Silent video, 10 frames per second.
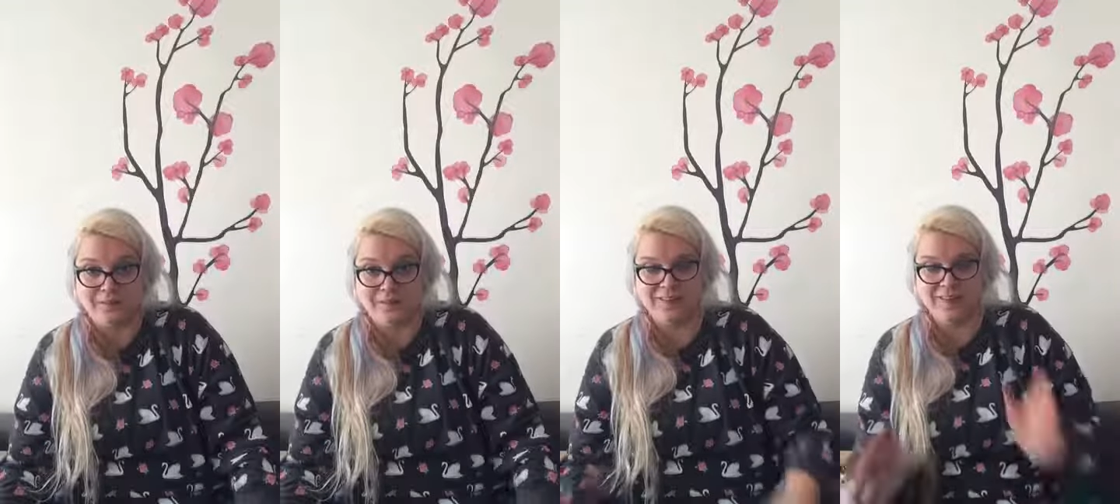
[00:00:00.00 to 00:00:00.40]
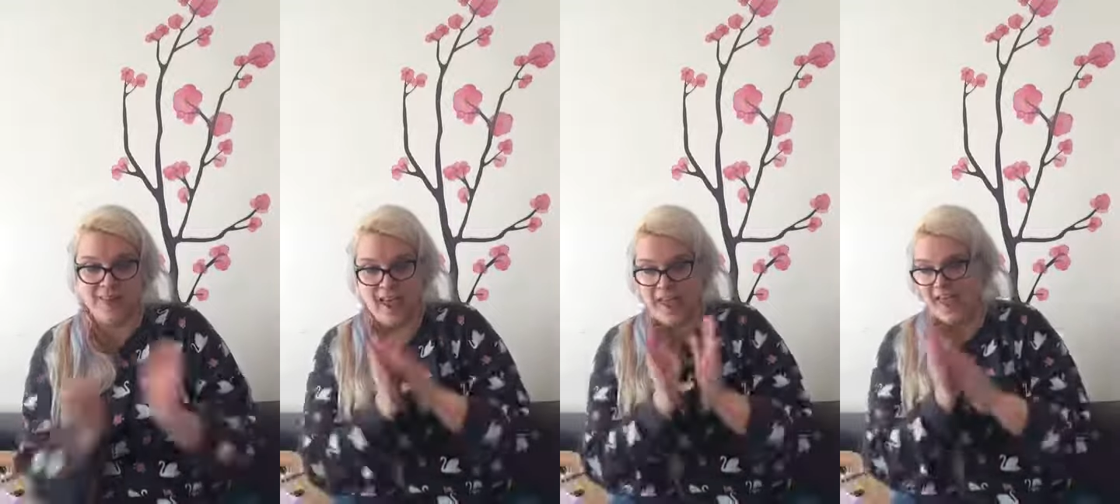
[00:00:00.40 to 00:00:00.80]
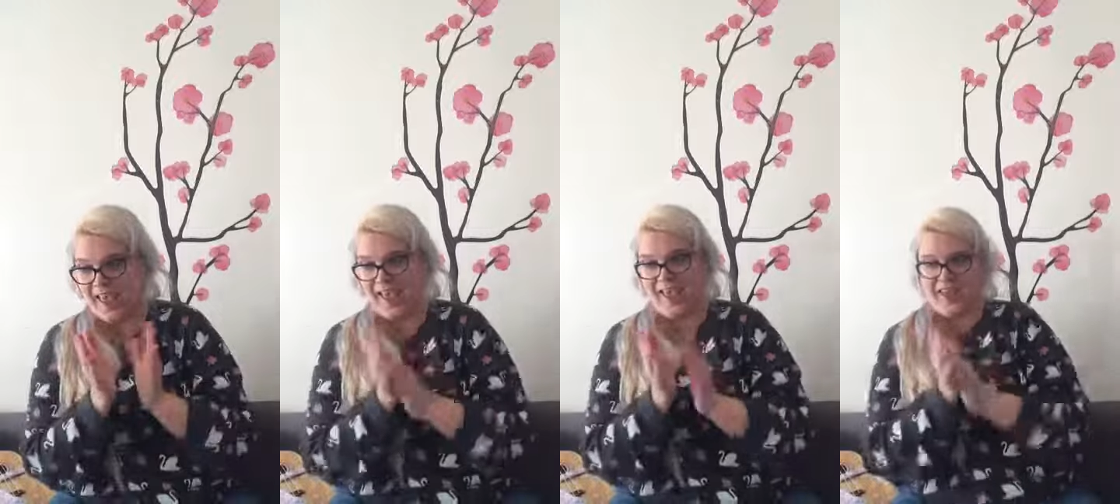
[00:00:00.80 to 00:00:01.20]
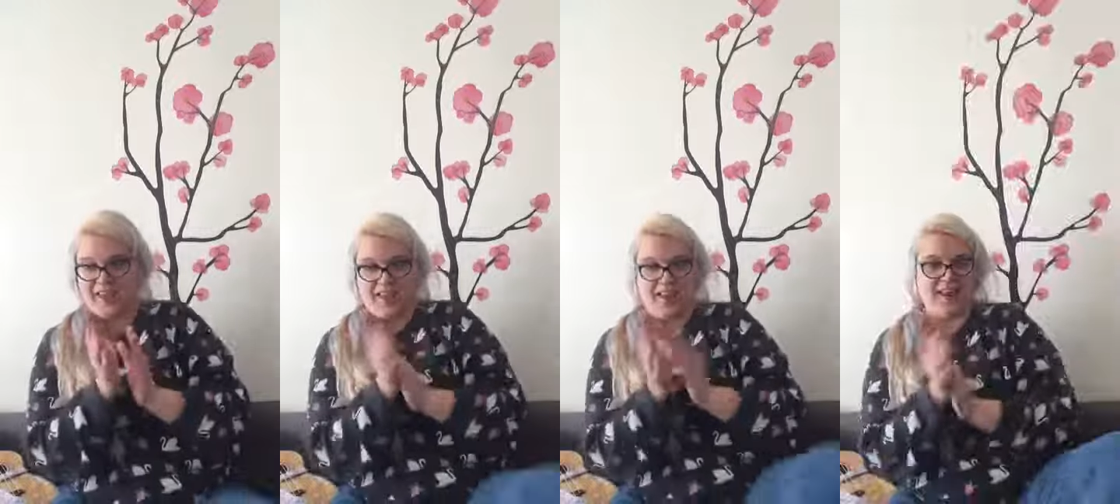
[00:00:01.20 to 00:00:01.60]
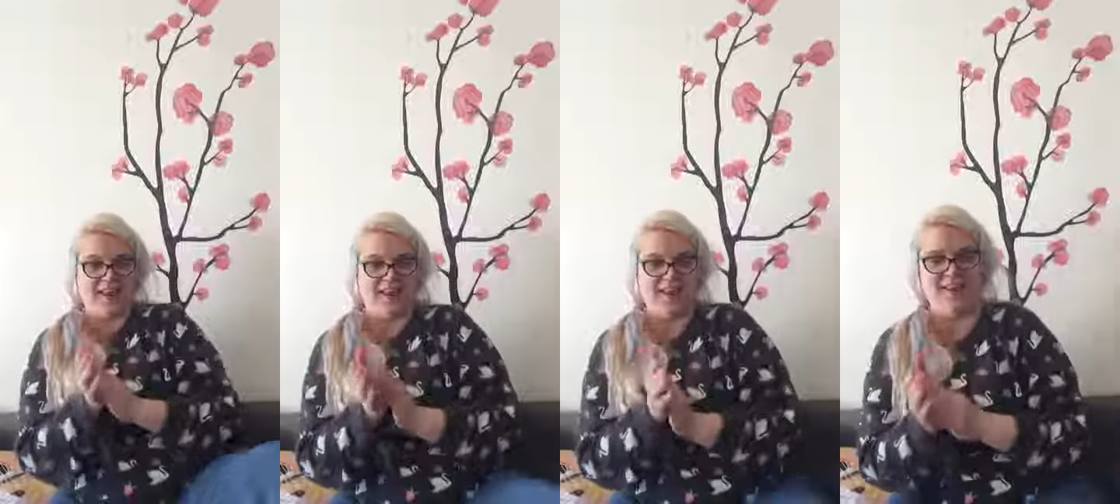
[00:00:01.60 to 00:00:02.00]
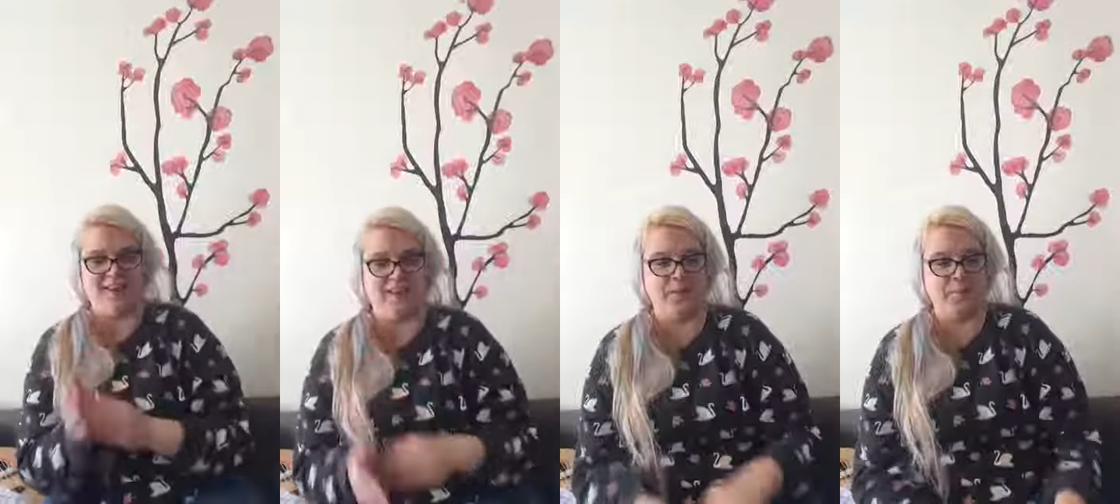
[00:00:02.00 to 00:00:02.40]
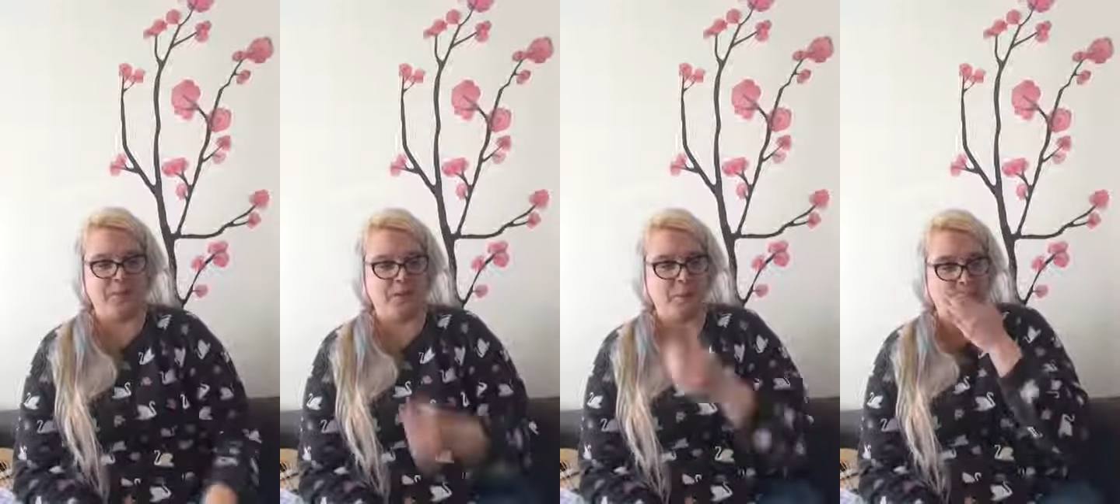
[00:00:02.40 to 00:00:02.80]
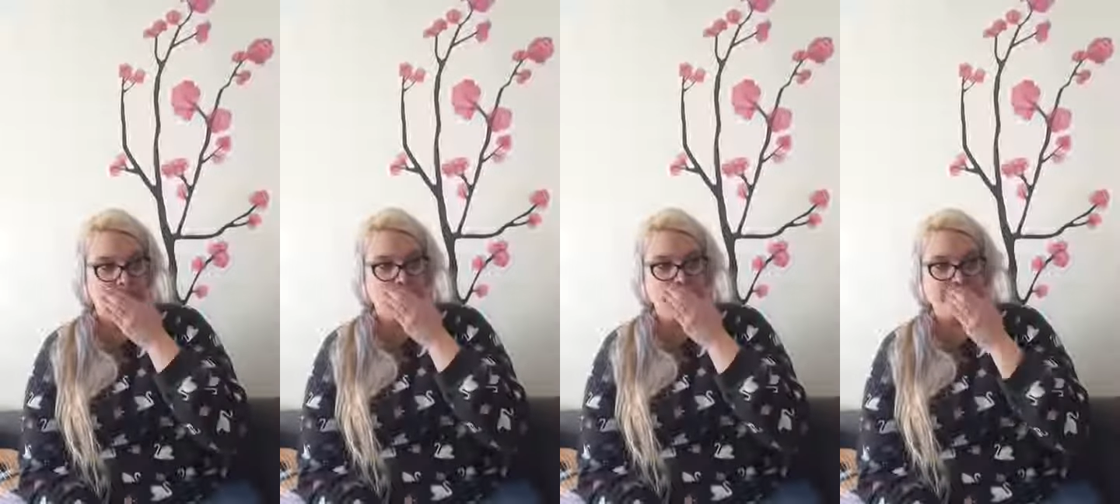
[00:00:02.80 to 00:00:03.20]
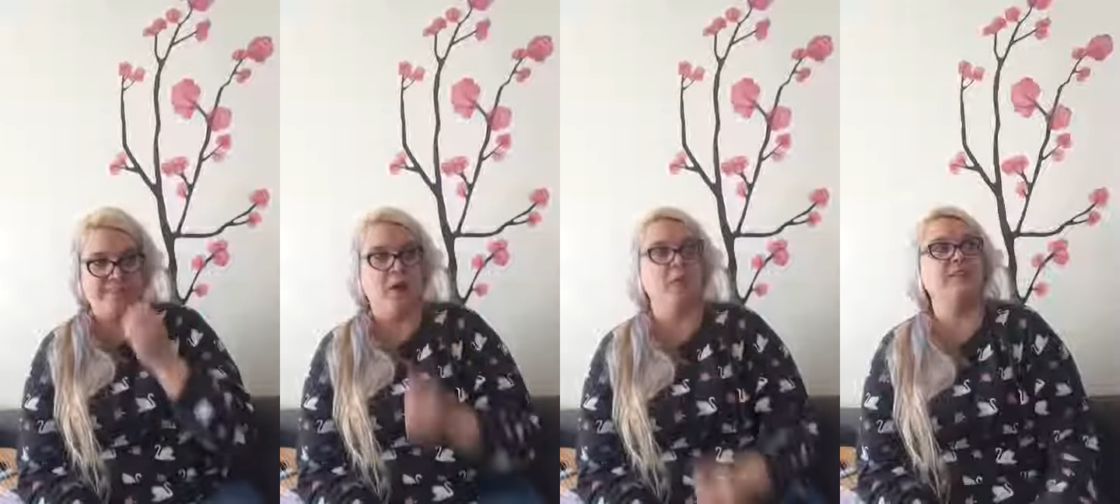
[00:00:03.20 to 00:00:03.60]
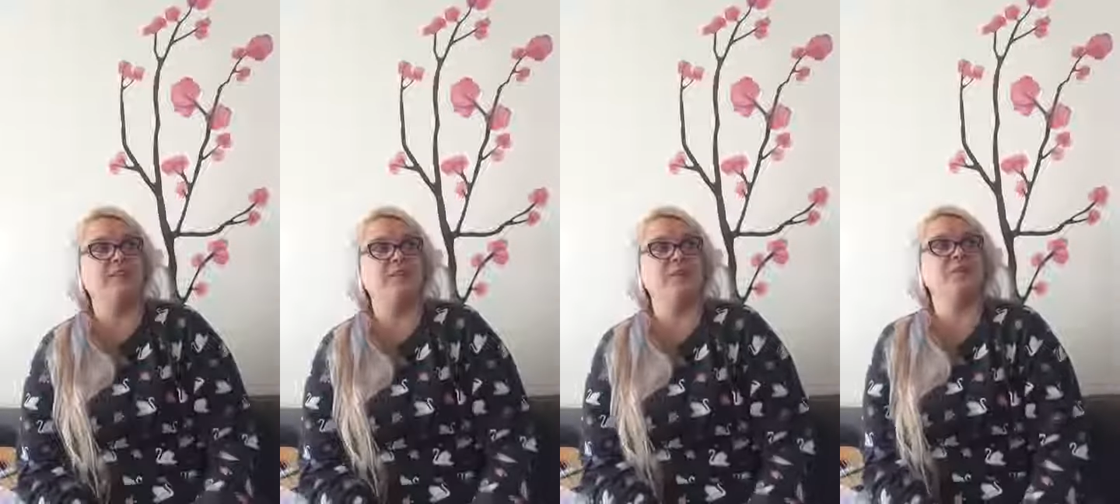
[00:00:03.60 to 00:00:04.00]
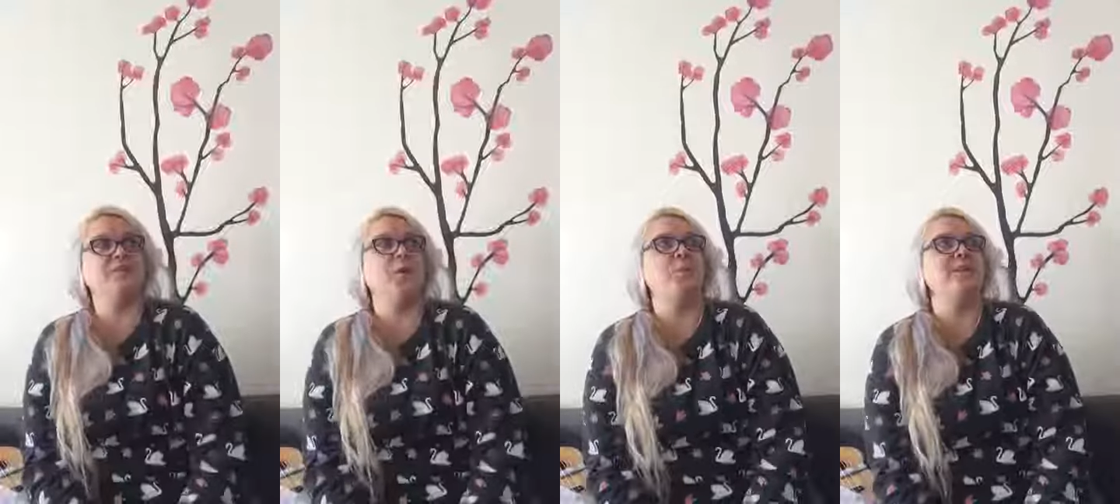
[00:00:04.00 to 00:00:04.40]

Yay! Yay! Hopefully the stores are open to